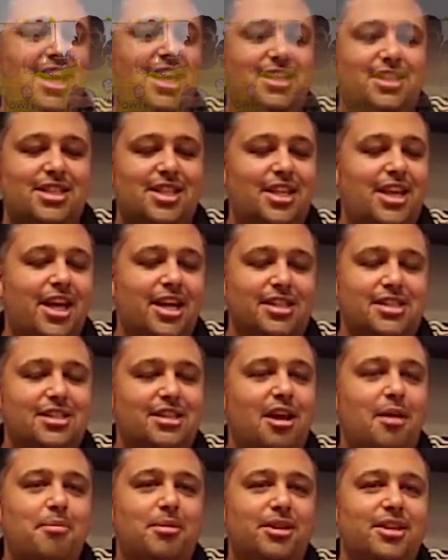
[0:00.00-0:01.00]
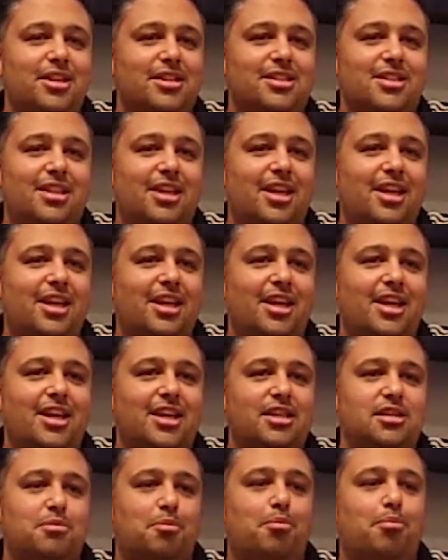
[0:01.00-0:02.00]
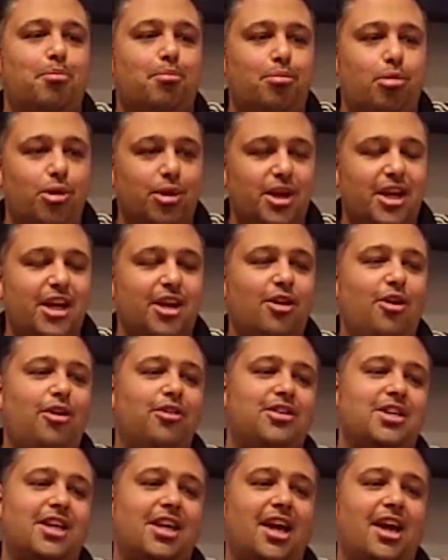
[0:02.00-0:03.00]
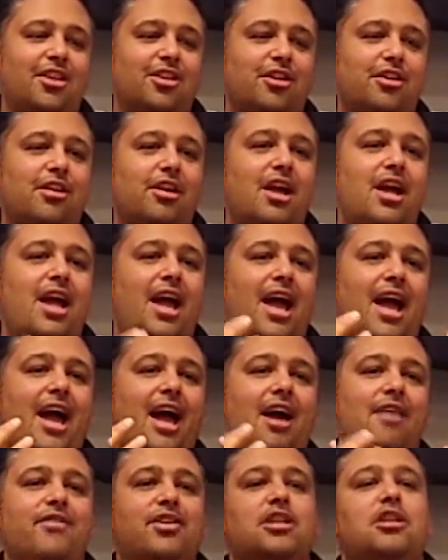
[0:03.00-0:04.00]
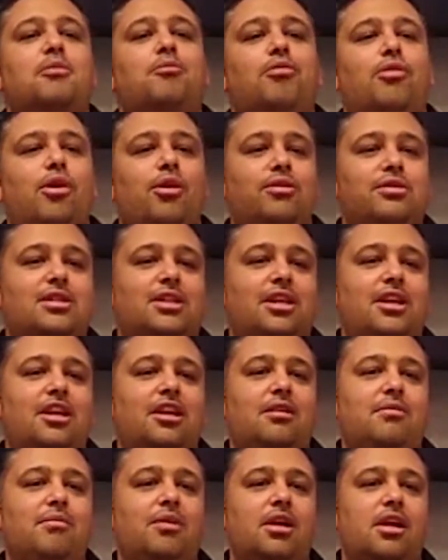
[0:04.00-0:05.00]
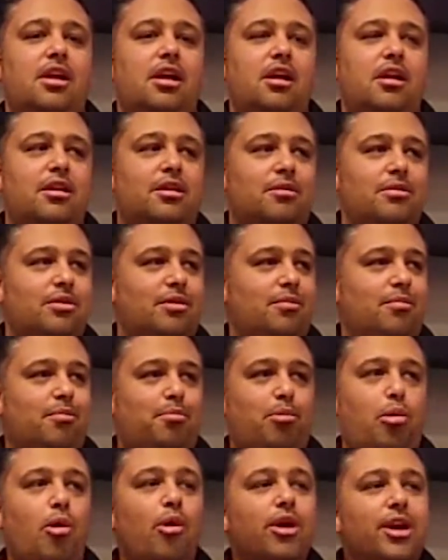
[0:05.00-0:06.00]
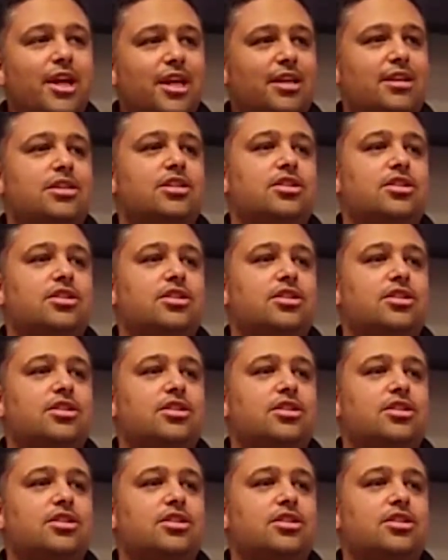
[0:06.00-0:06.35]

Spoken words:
that's the next step in this thing, is putting it all together, having the pro team, putting